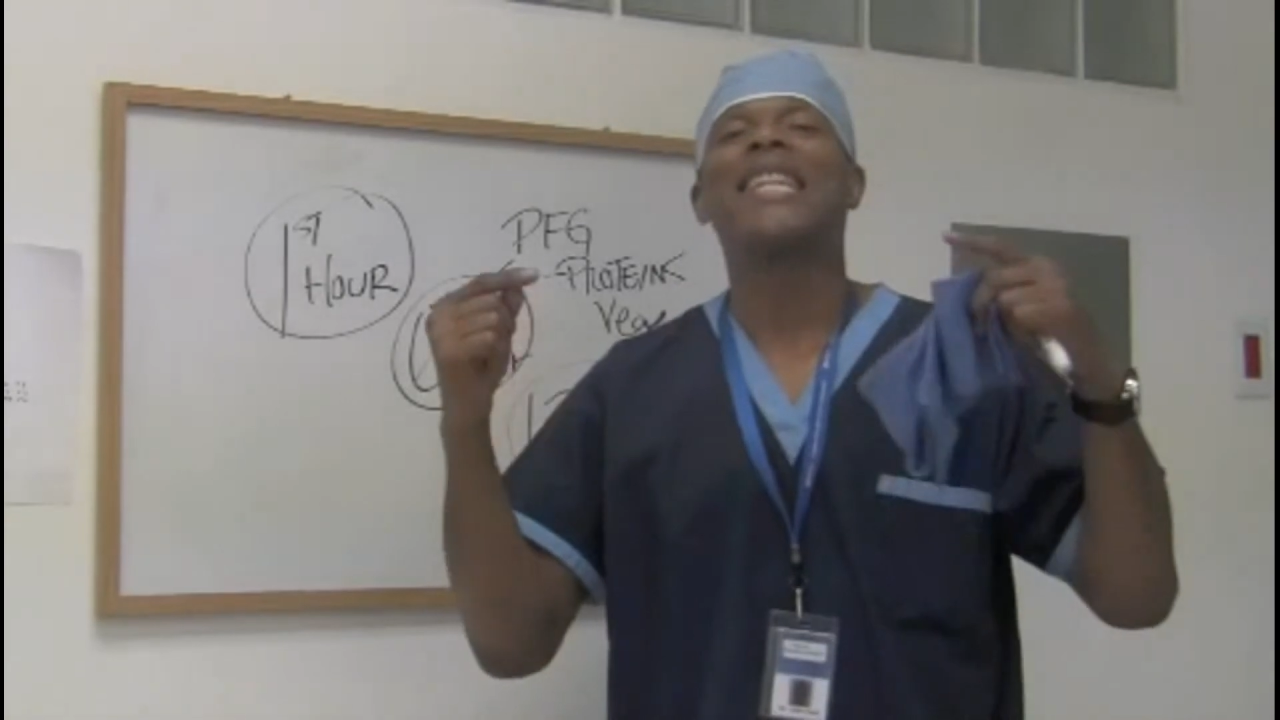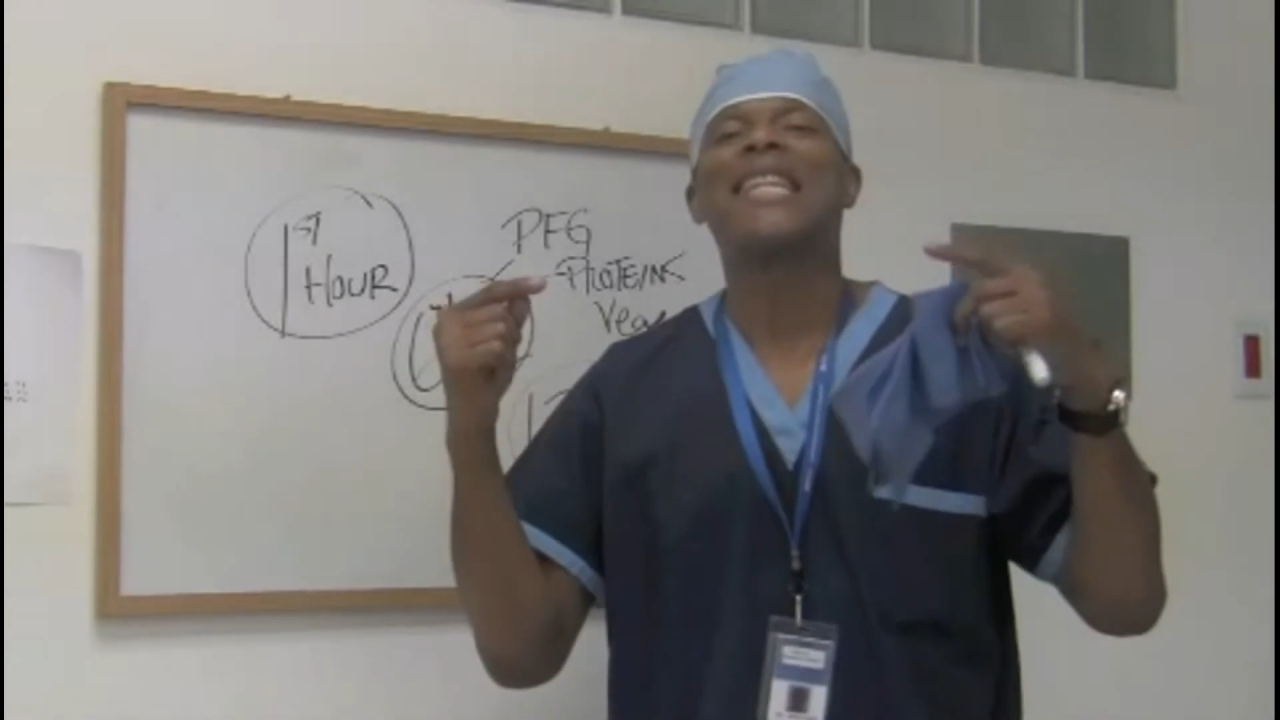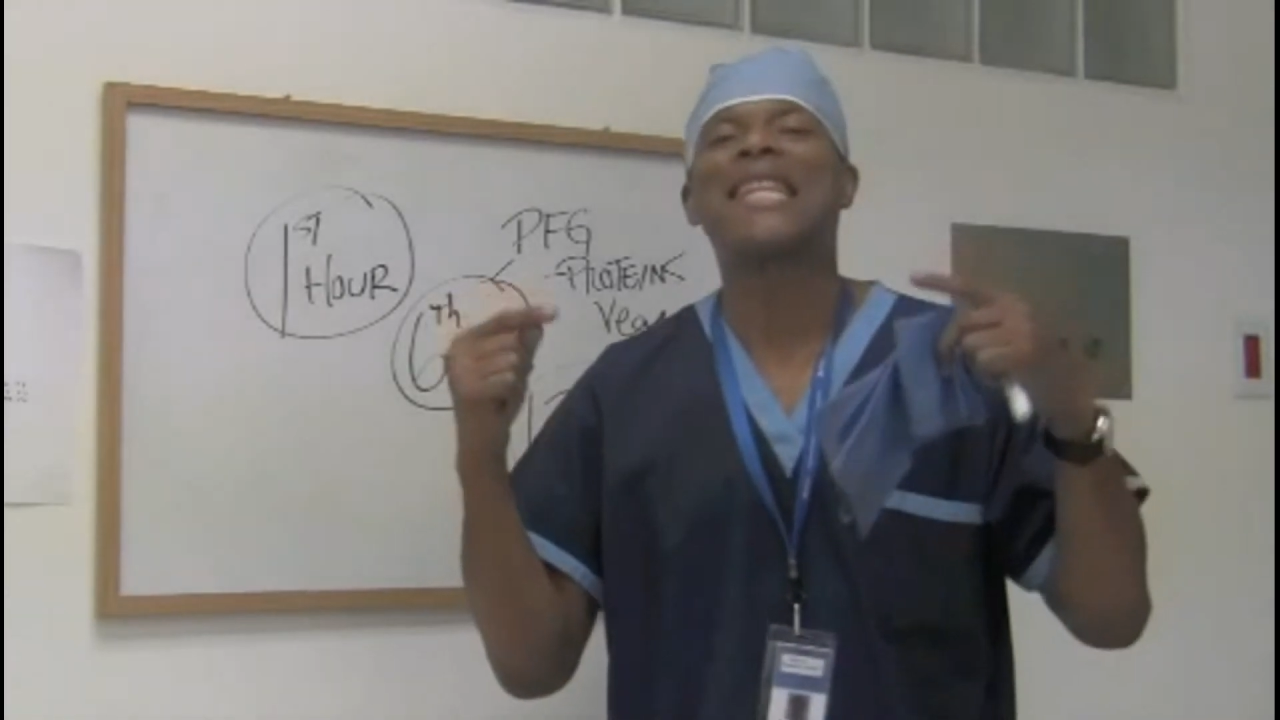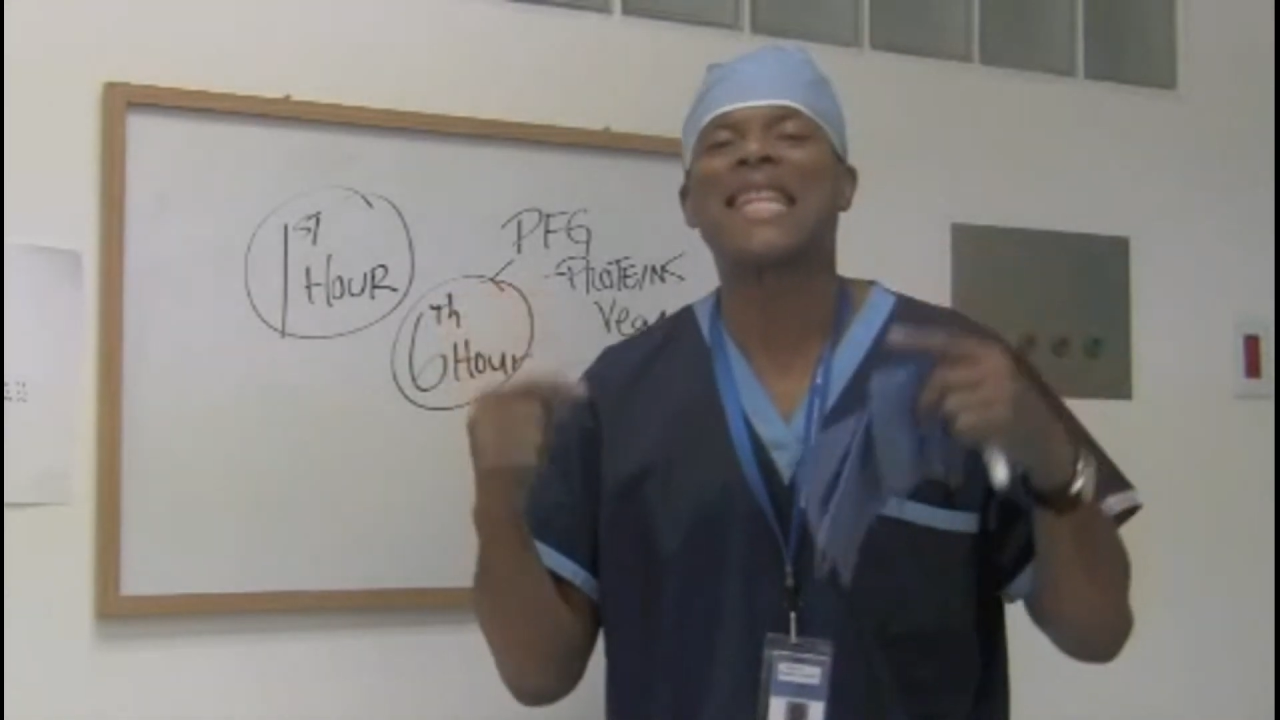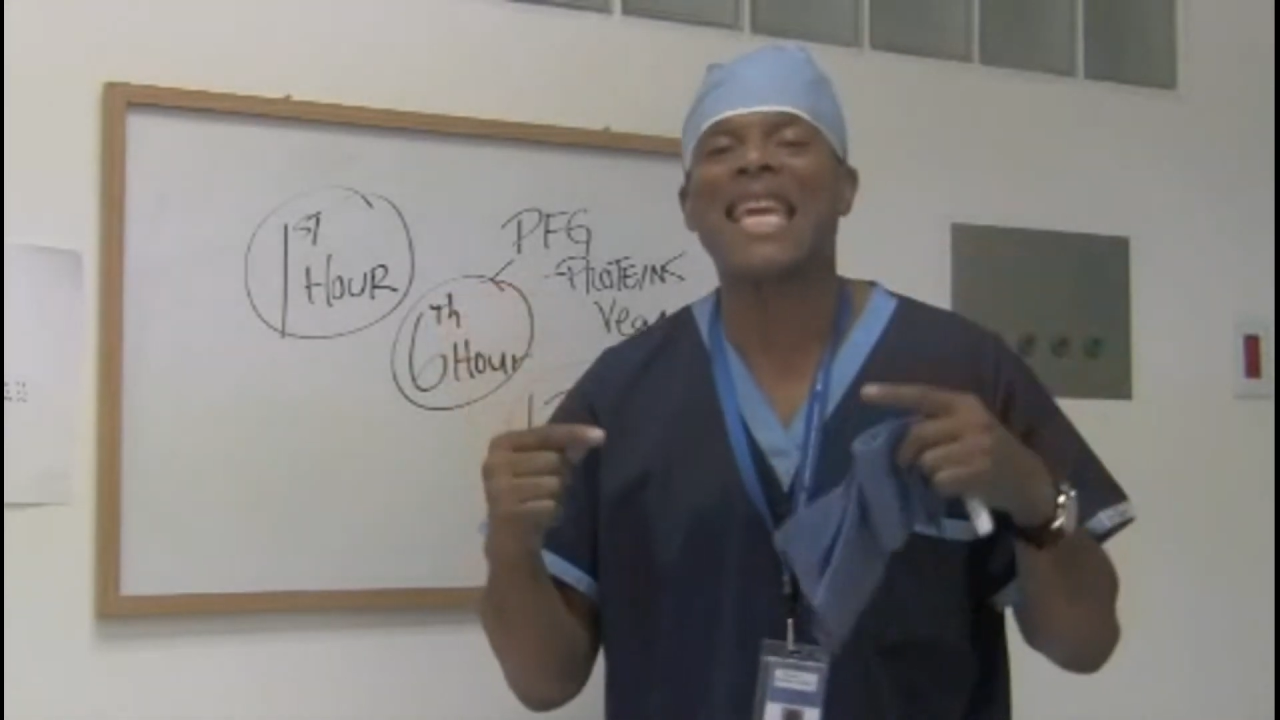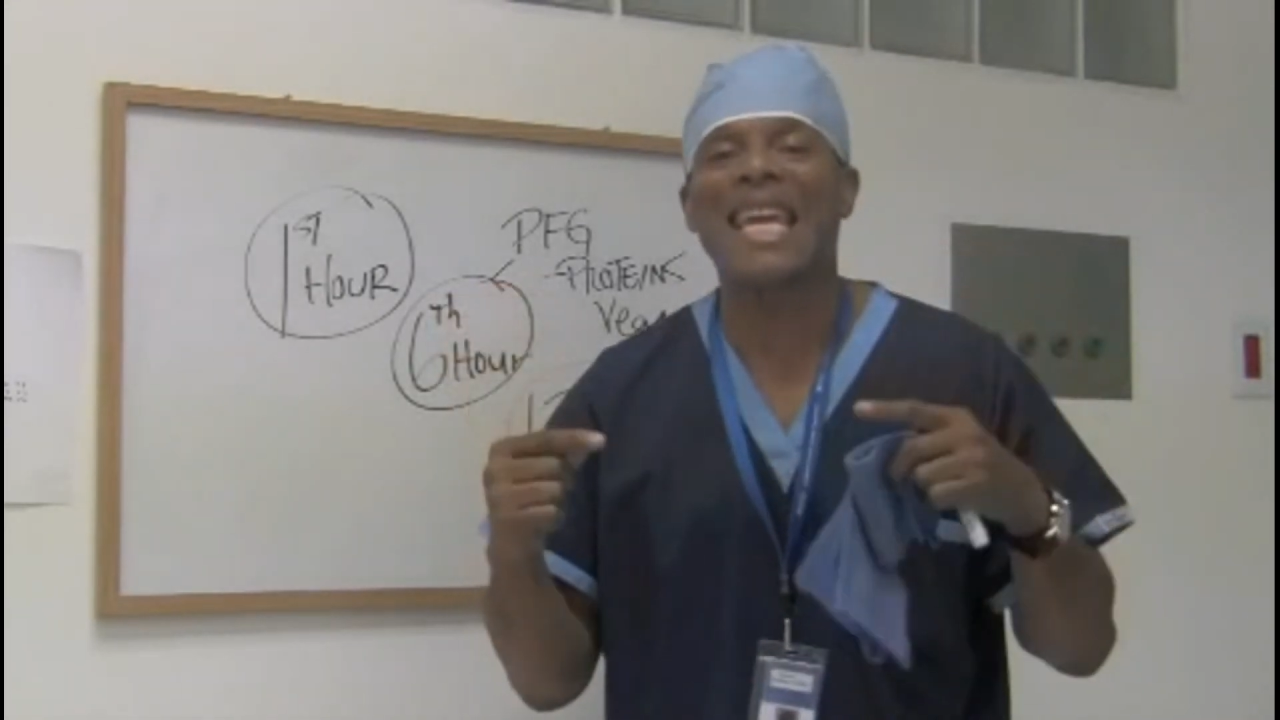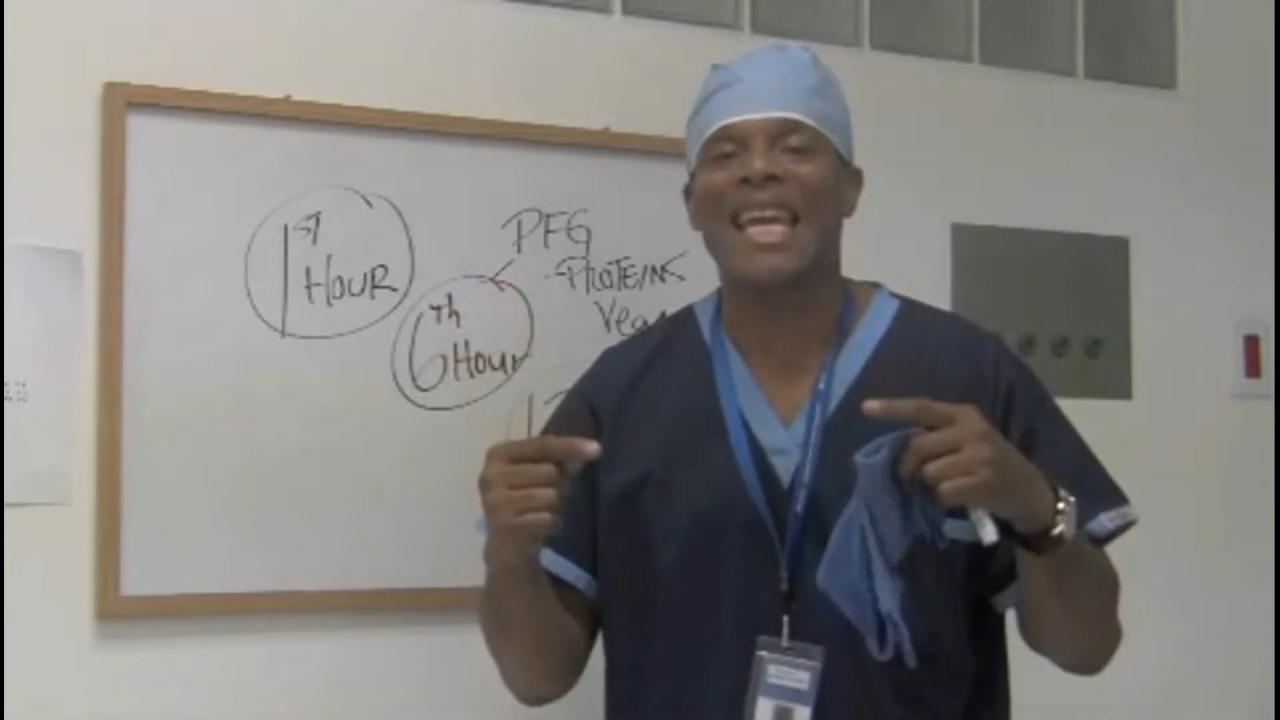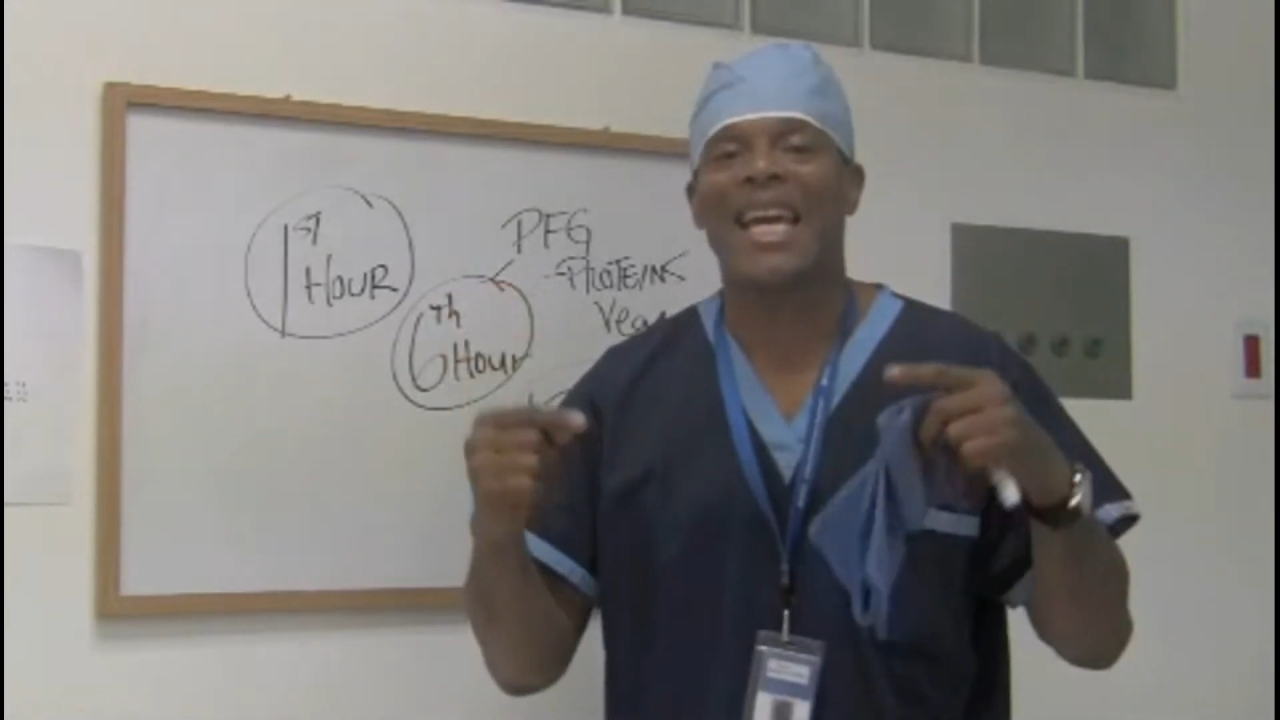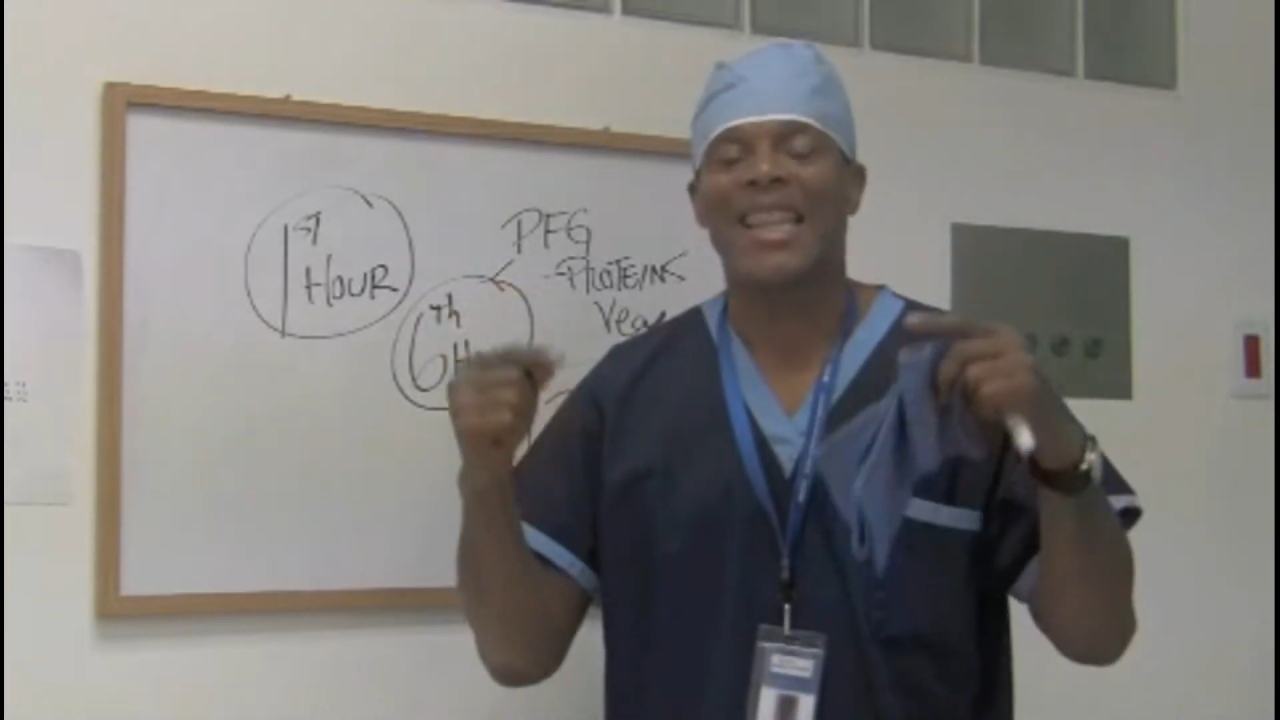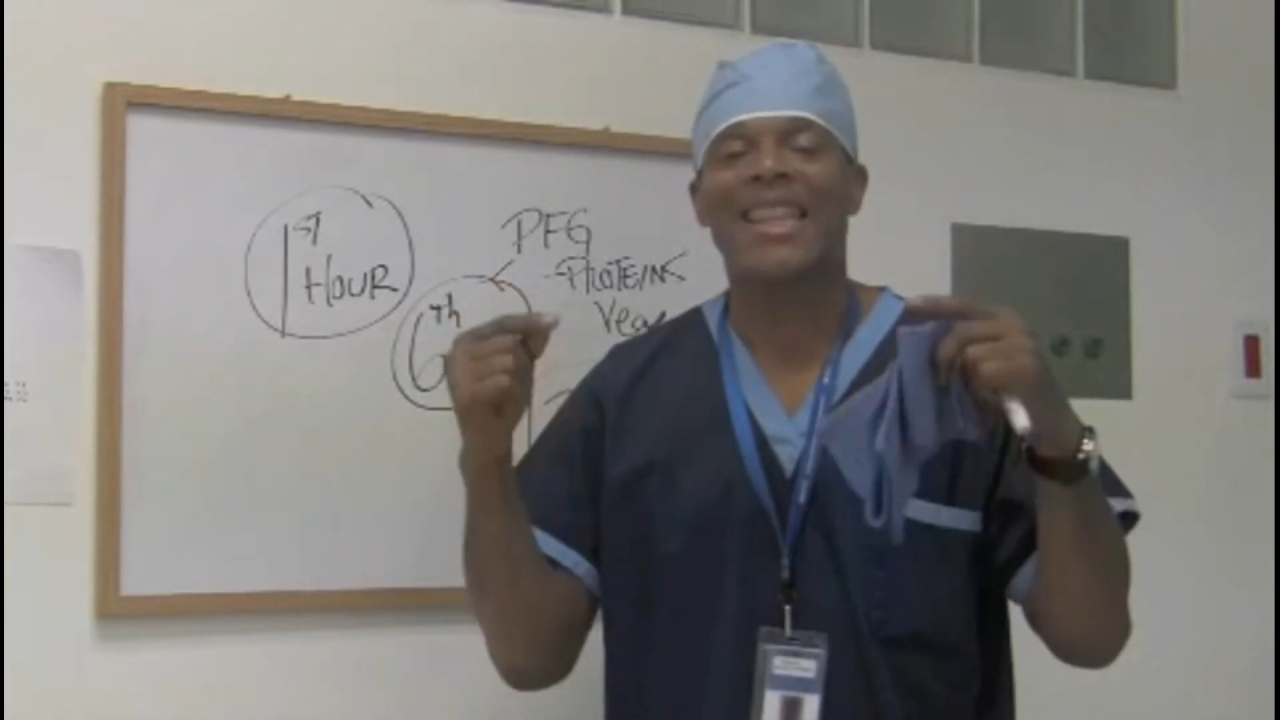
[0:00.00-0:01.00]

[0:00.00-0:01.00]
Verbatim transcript: think